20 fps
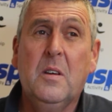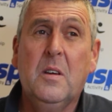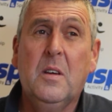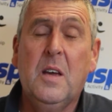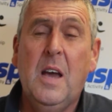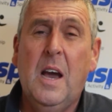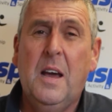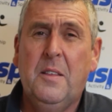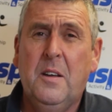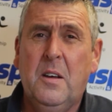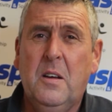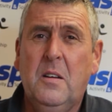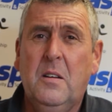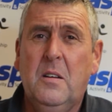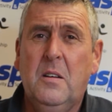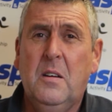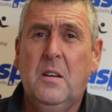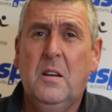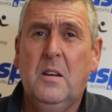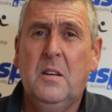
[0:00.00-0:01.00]
gather
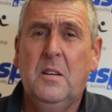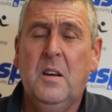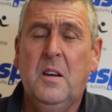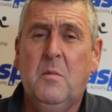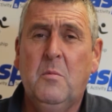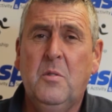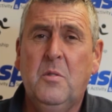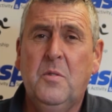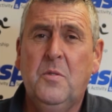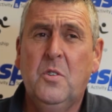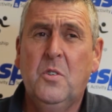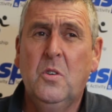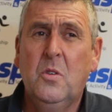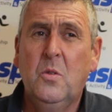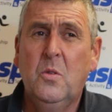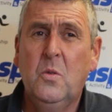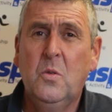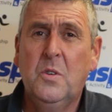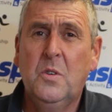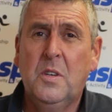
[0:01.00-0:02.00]
a number of
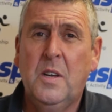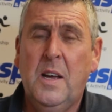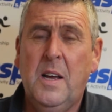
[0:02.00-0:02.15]
tools to